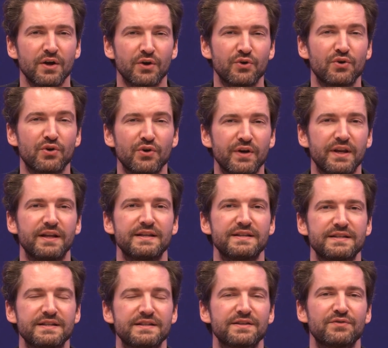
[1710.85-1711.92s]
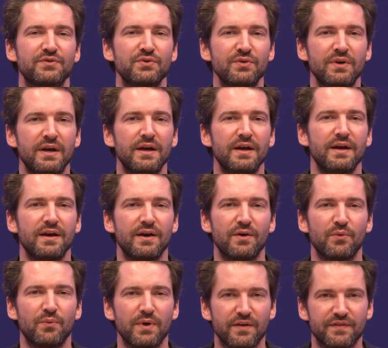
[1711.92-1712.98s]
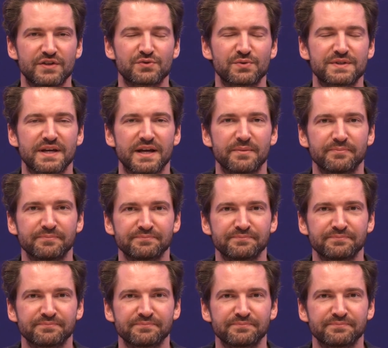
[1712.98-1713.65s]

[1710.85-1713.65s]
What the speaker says: concluding this interview. We have extra time.